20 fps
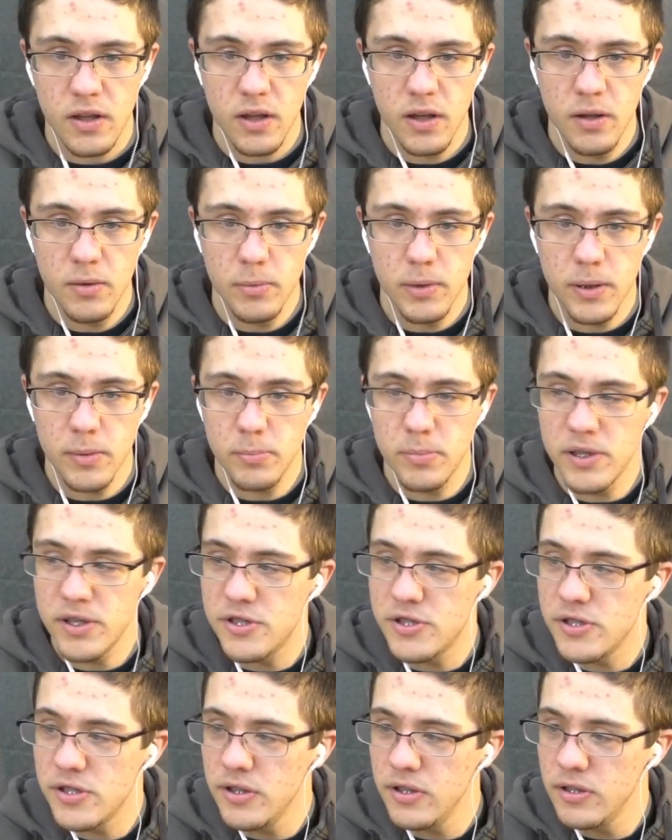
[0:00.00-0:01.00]
Yeah,
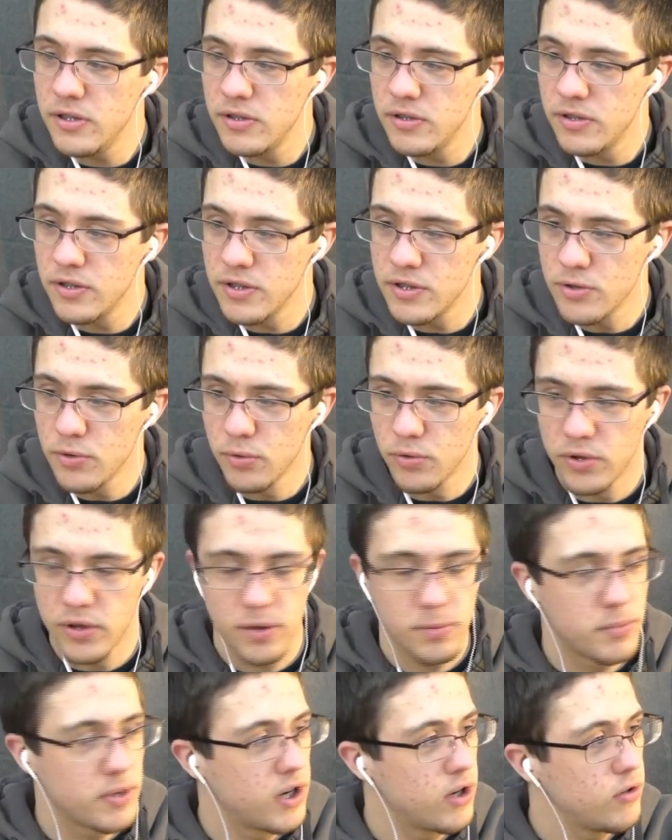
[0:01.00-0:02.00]
PC. It's holding
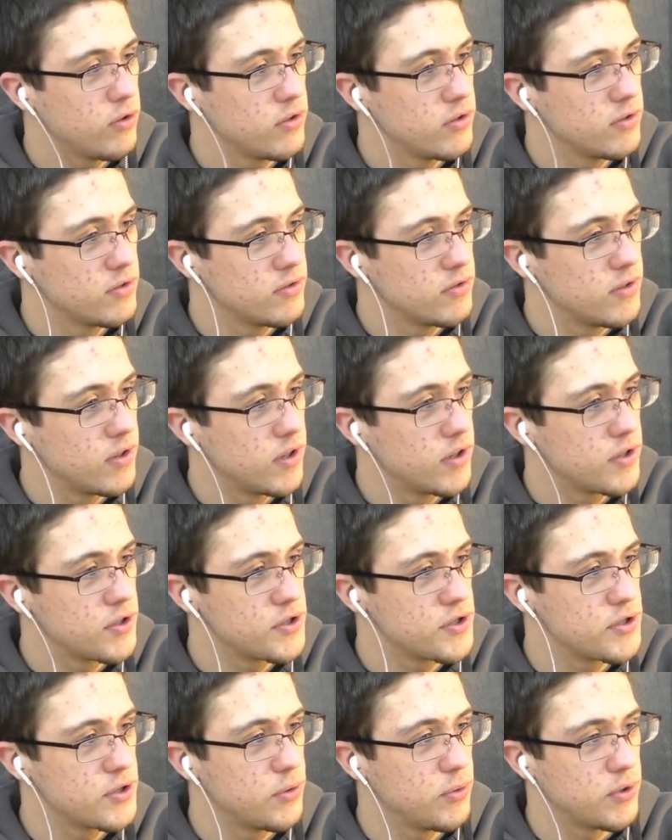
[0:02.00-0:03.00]
up now. It's
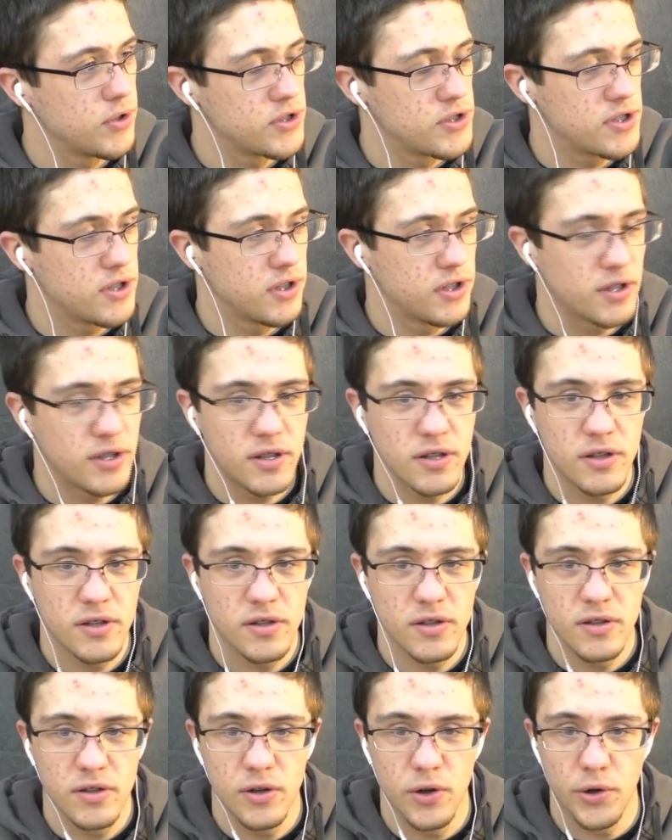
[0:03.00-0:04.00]
doing its thing.
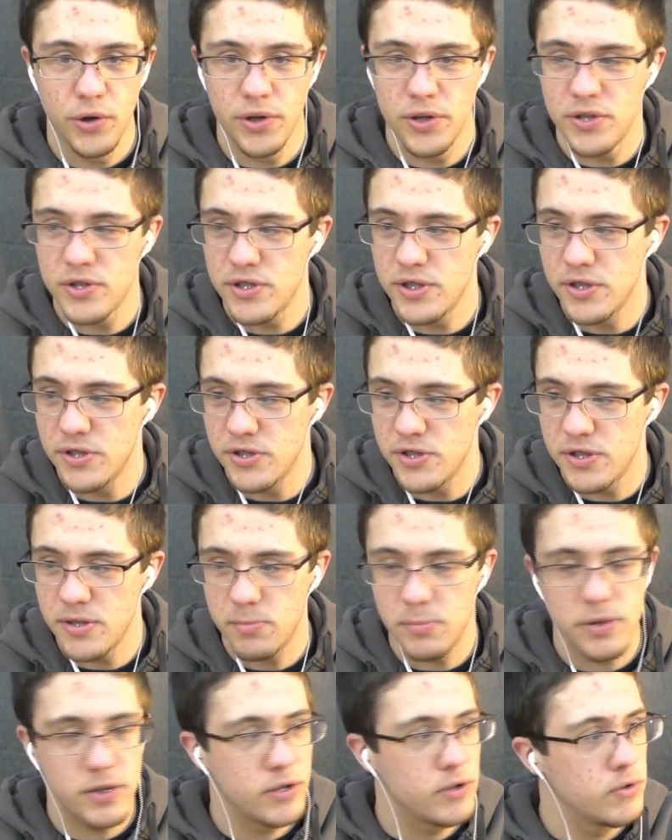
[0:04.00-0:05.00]
Oh, you didn't see the
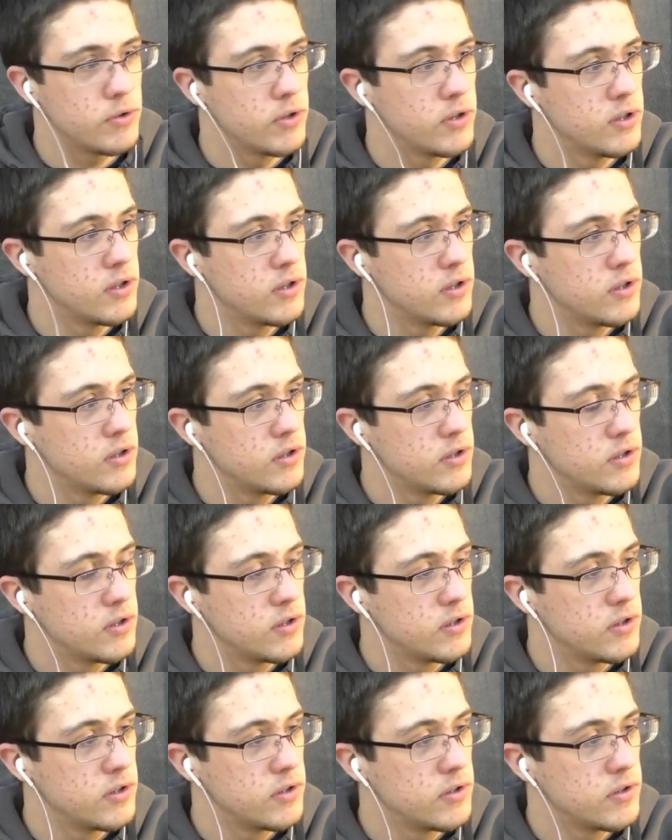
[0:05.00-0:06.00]
CPU.
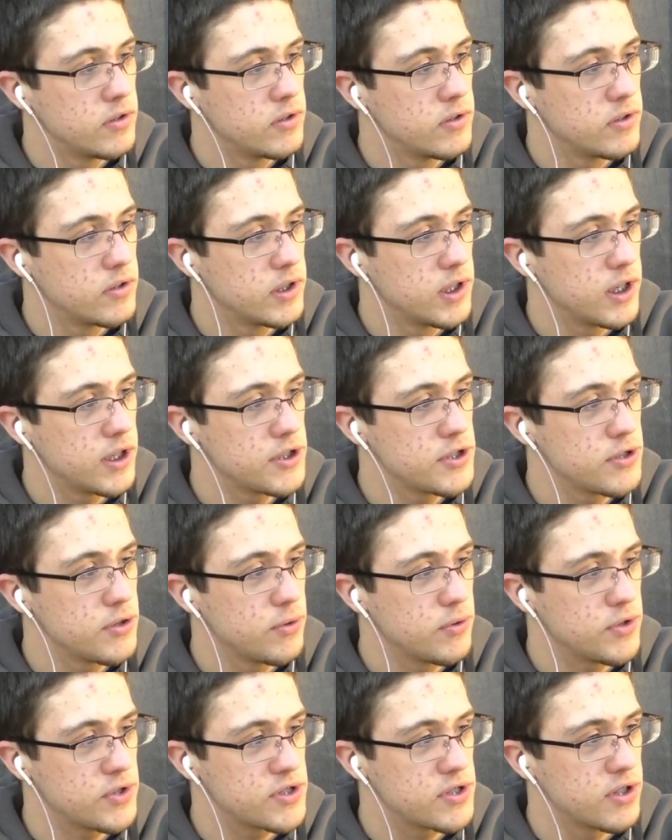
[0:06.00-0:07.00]
Yeah, it's doing
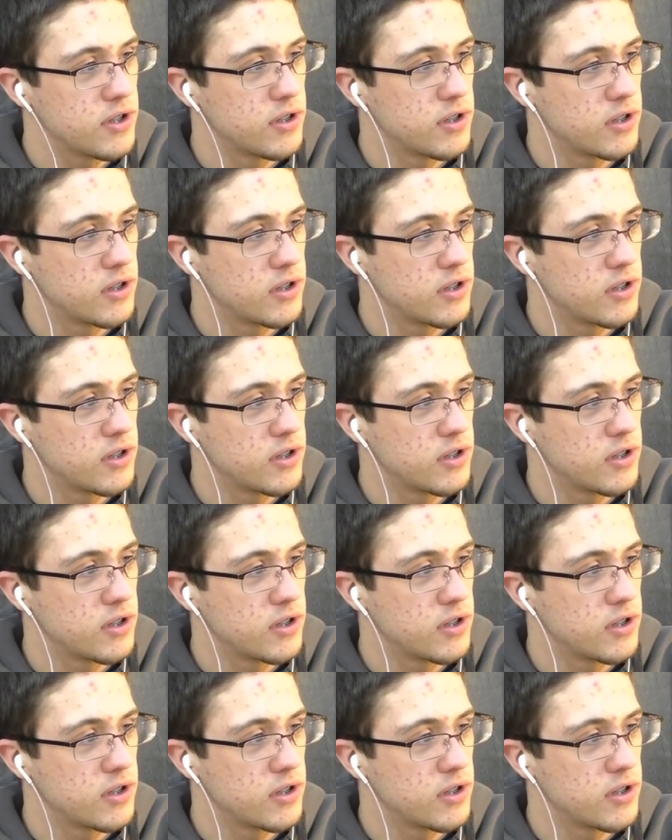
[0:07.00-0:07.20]
its thing.